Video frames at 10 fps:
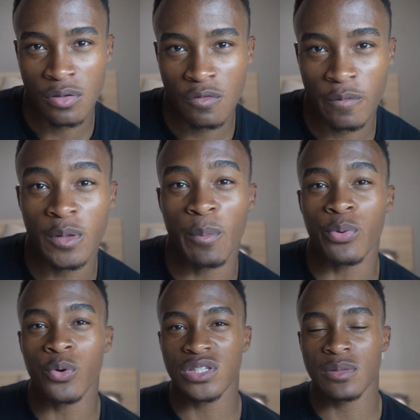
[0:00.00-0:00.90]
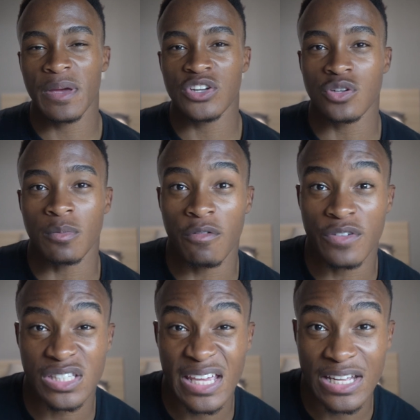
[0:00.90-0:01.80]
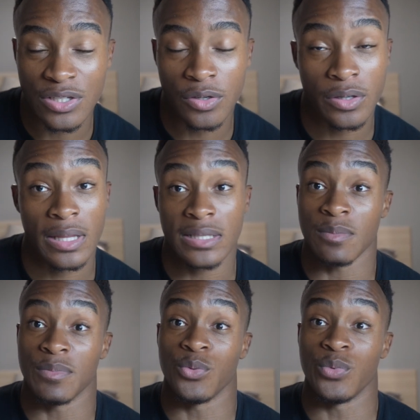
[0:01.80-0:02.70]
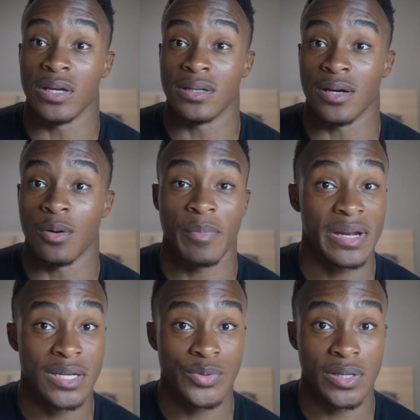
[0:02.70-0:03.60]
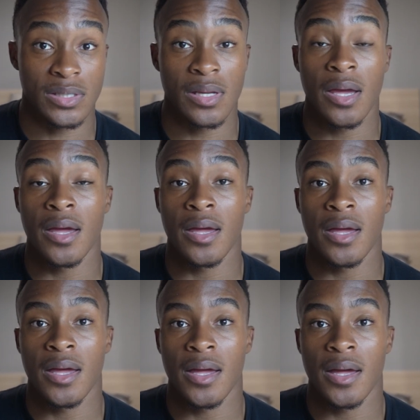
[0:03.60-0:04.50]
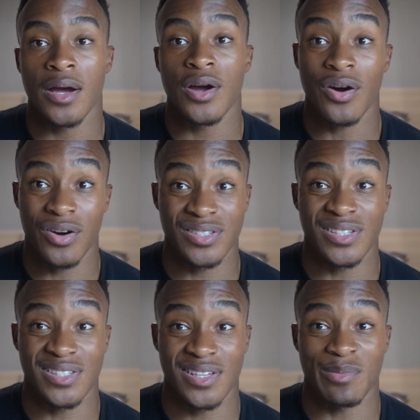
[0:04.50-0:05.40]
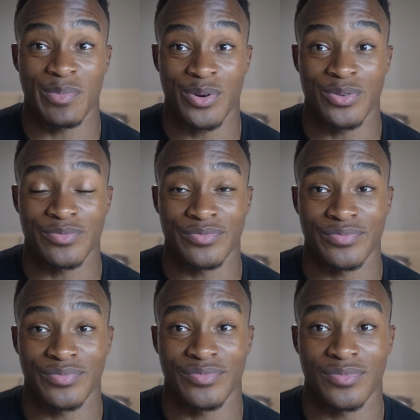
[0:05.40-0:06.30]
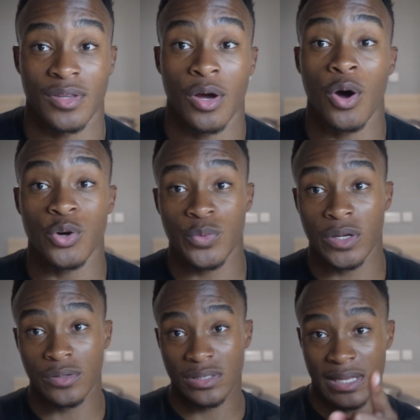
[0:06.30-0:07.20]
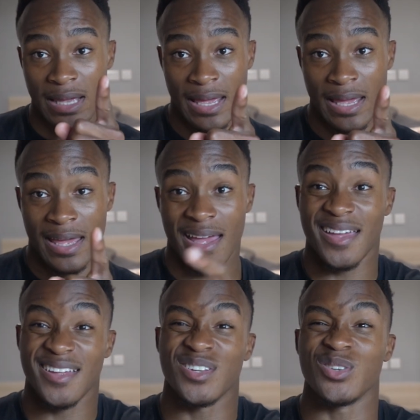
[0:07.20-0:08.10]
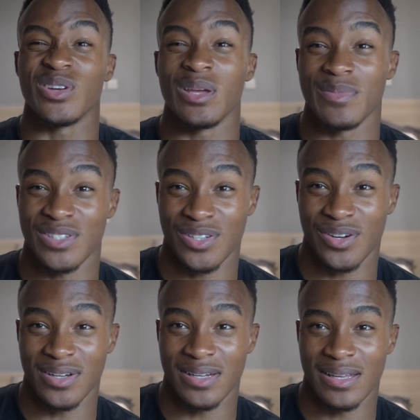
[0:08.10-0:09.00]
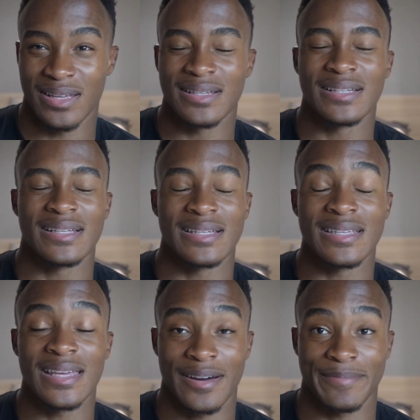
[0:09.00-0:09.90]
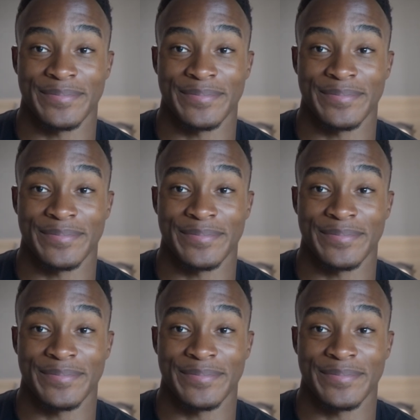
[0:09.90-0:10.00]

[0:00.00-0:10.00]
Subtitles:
From the broad spectrum of its in... Okay, that's a bit weird now, but anyways. Cars are sick, bro. Hot Wheels. Don't get me started. Yeah.